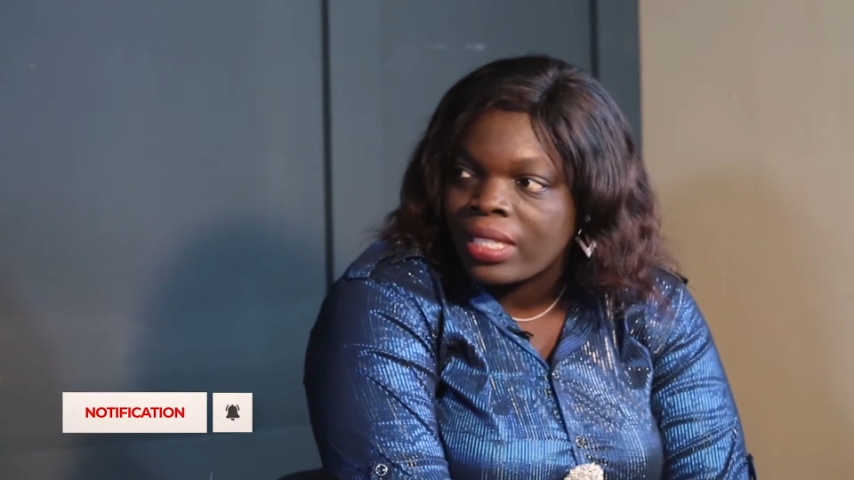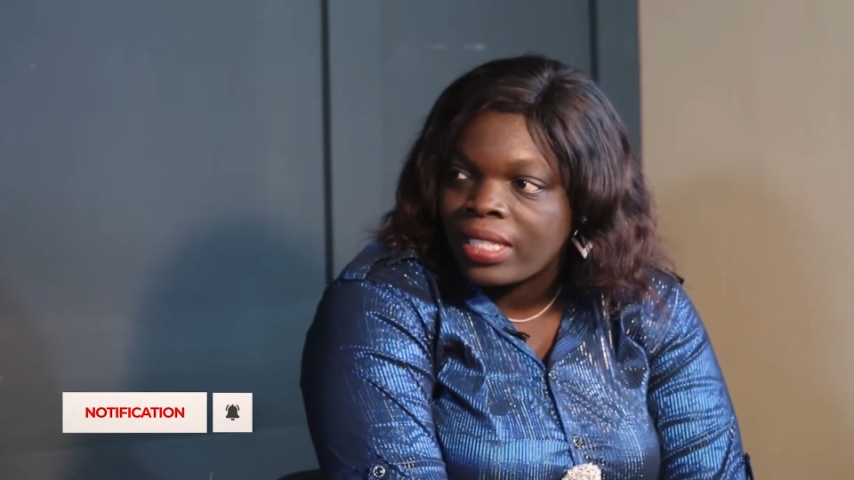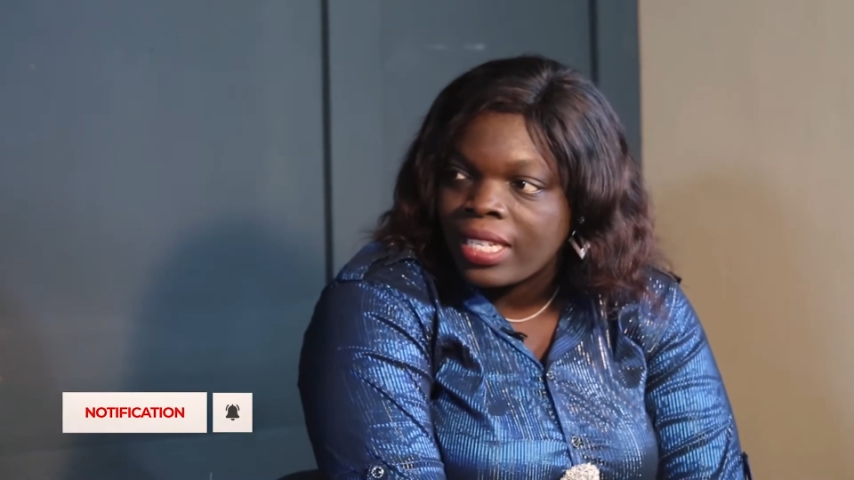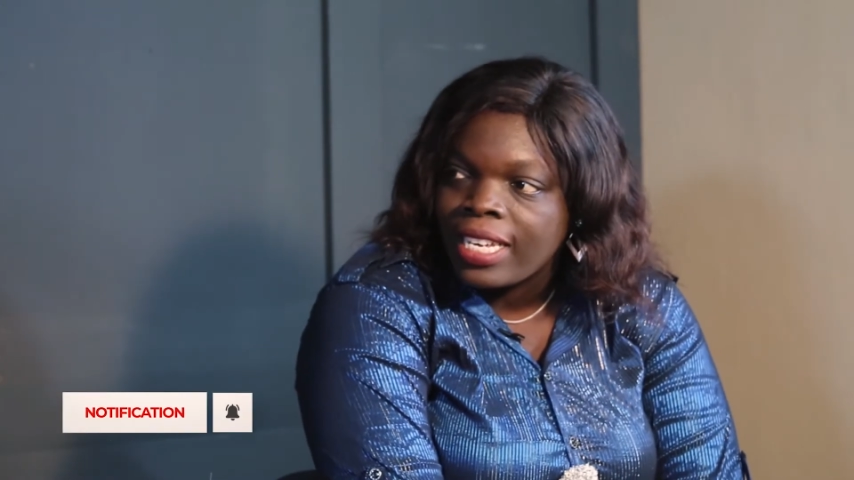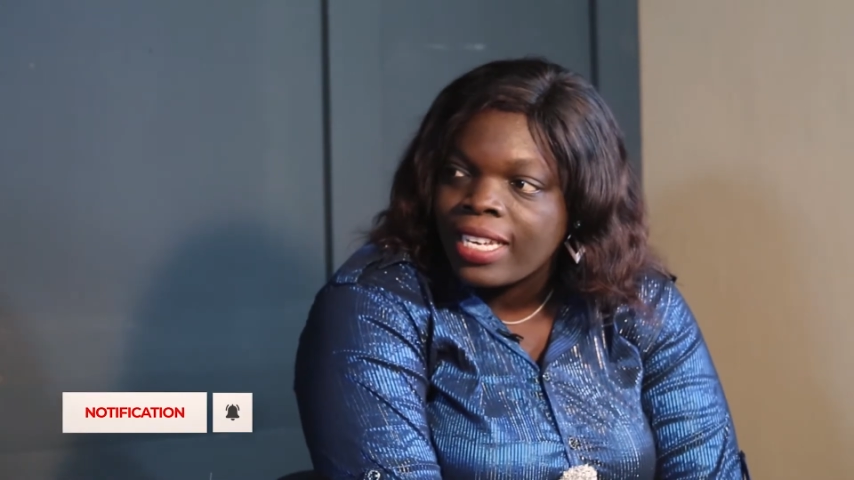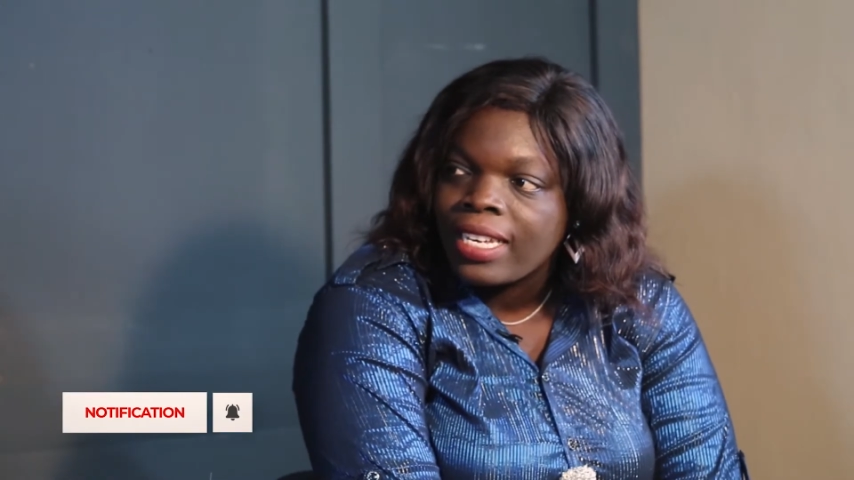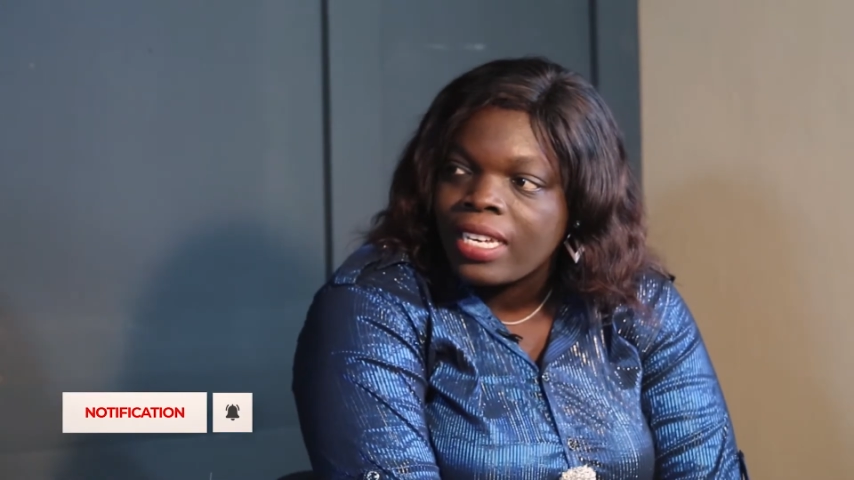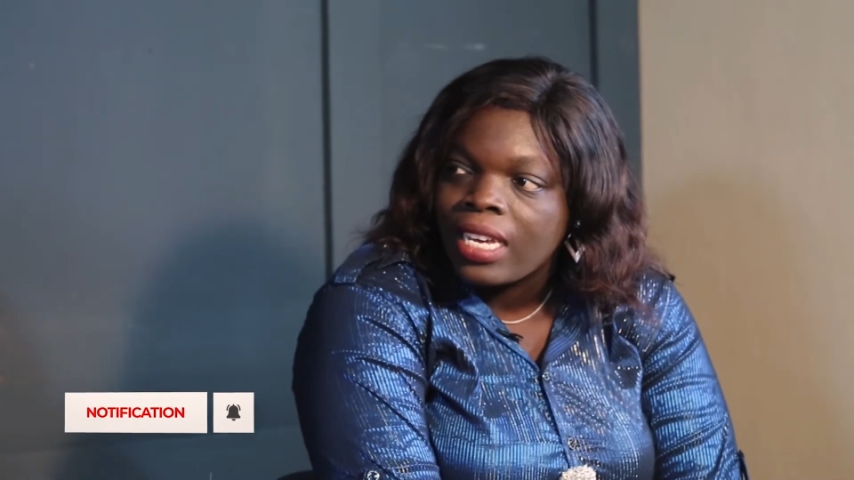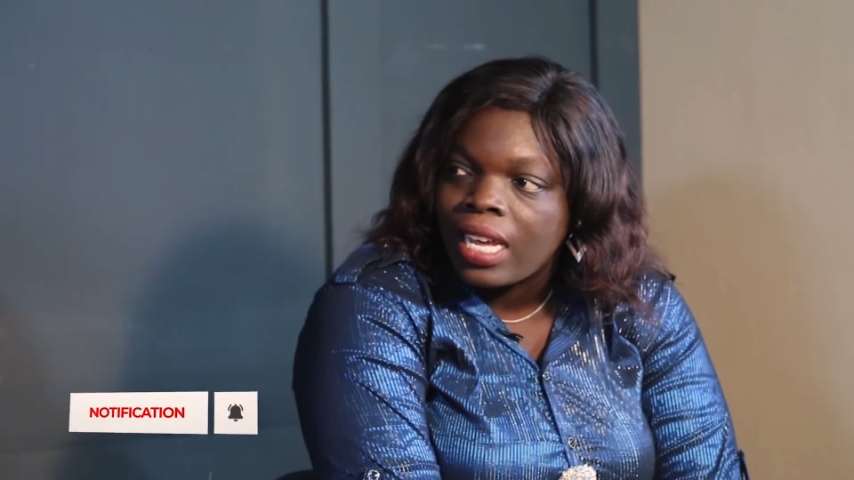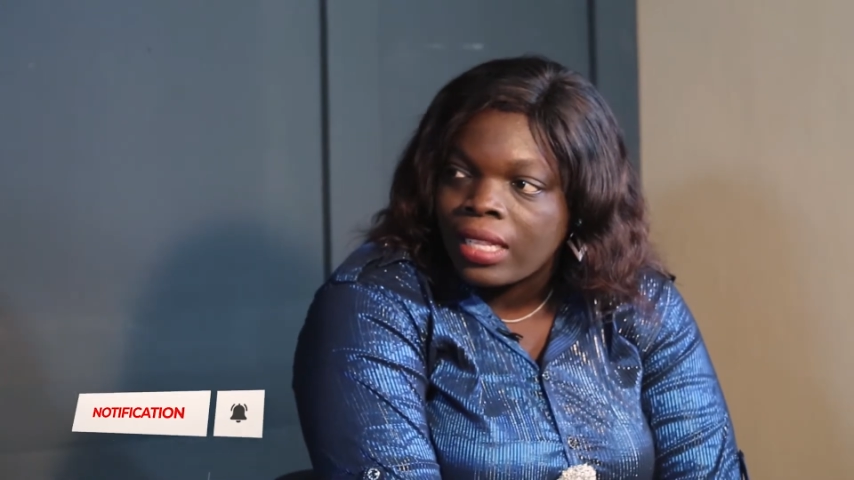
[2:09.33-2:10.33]
C,
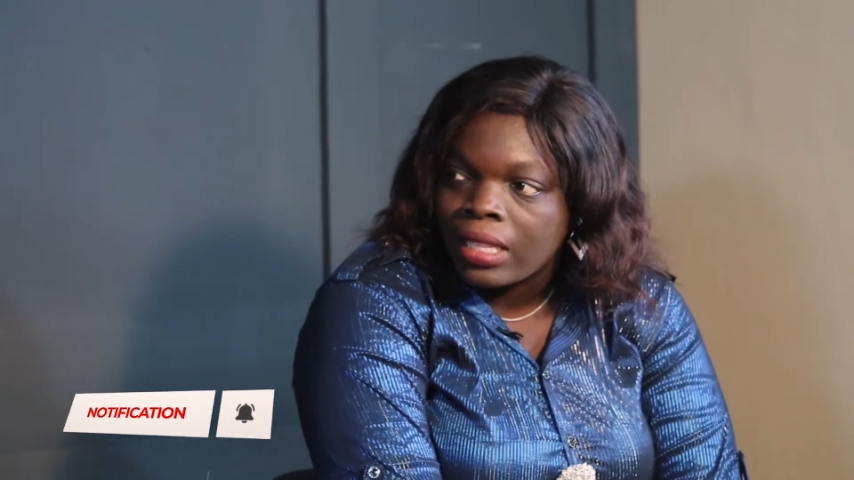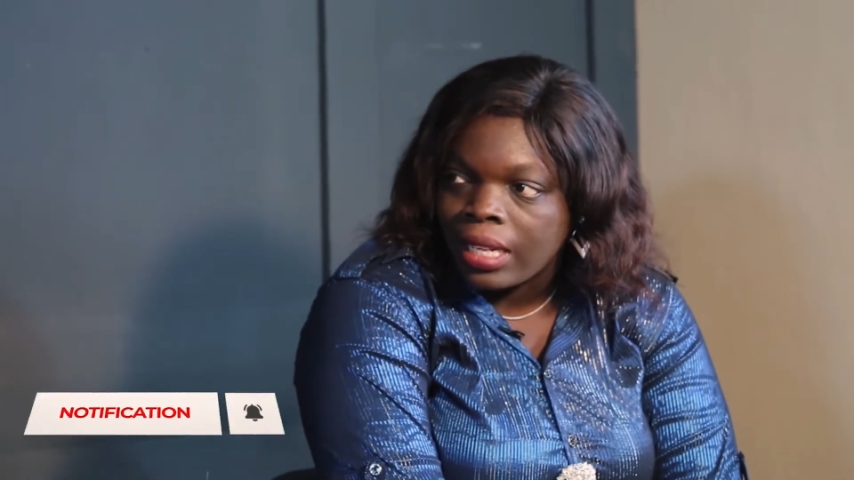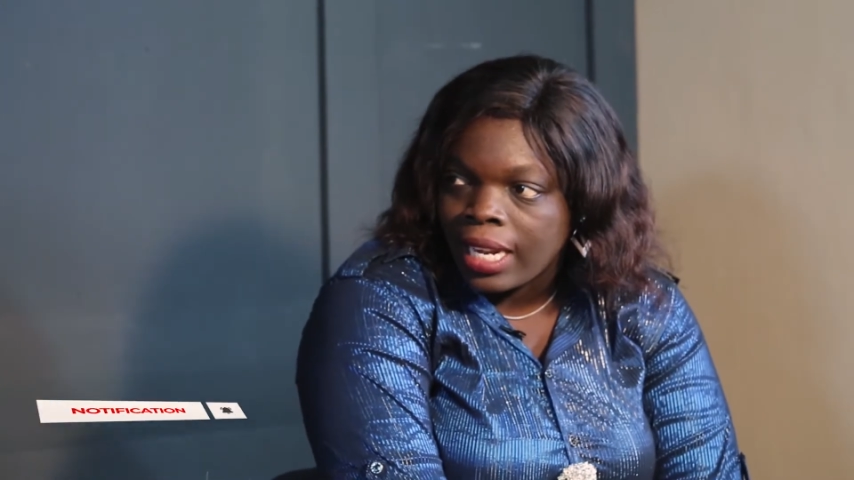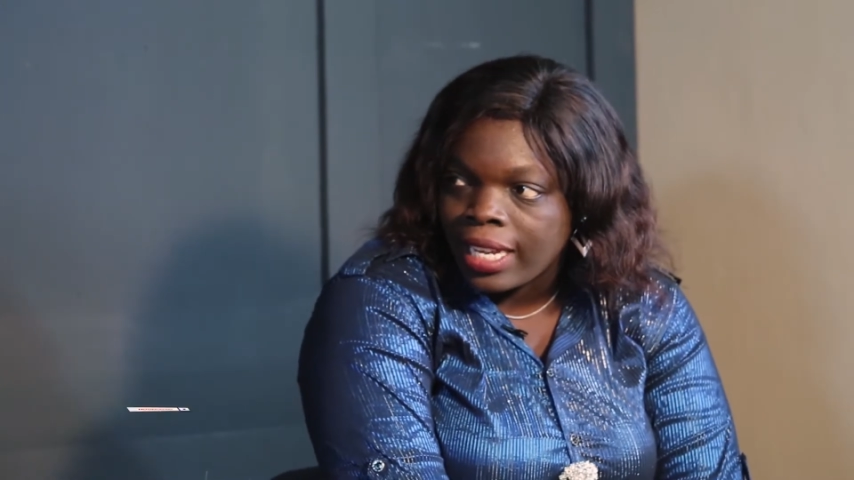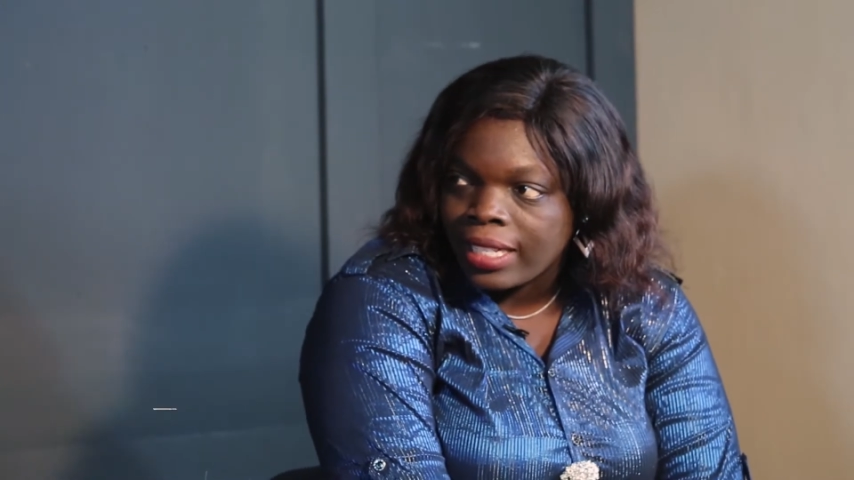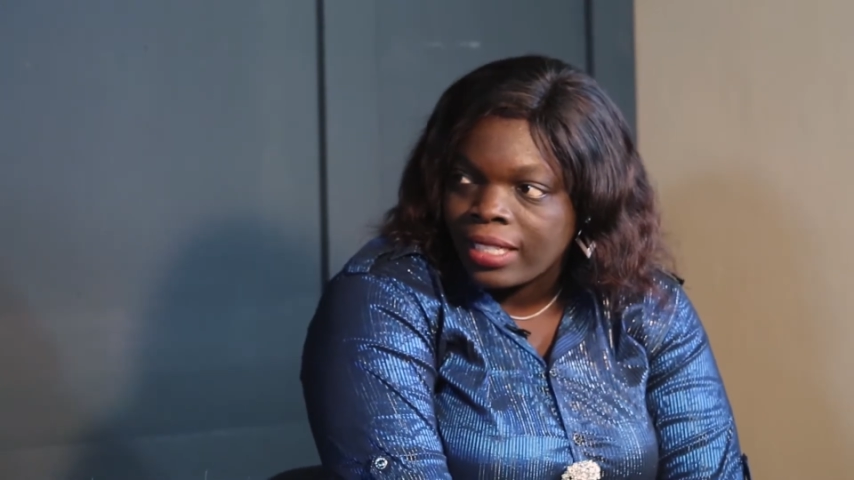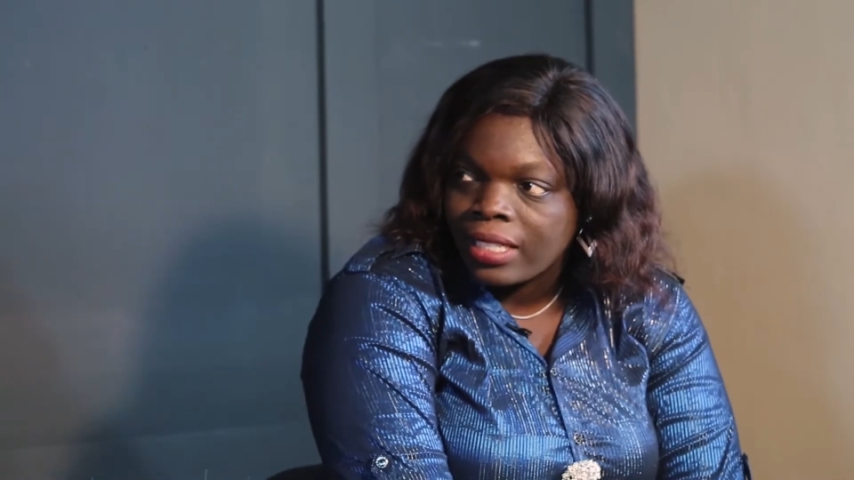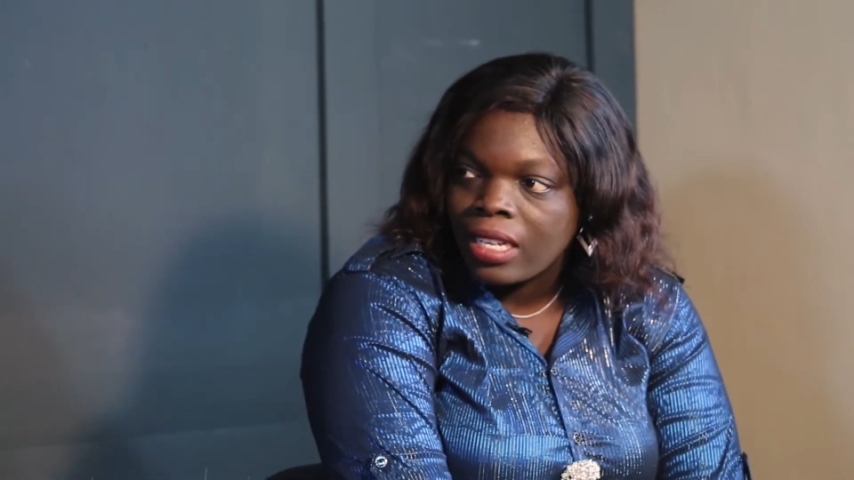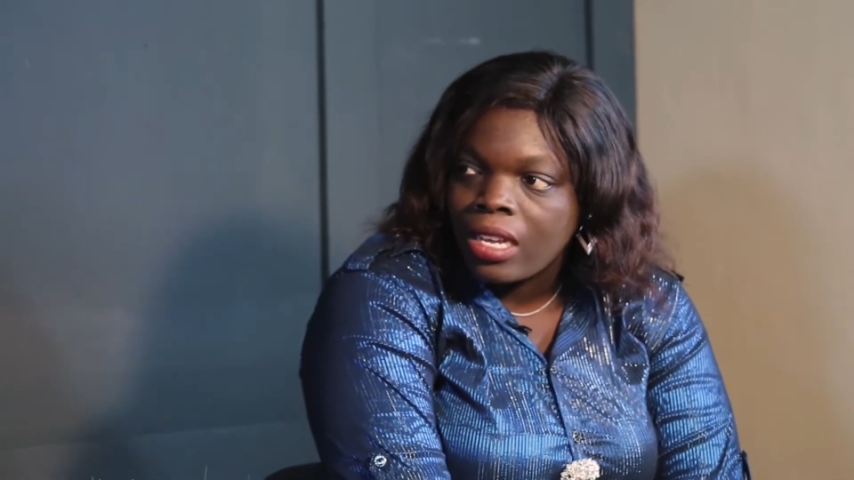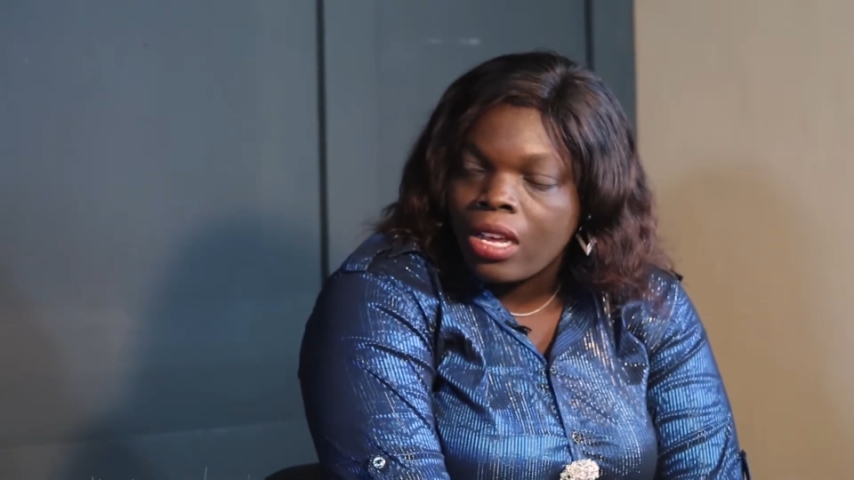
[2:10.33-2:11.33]
and the likes.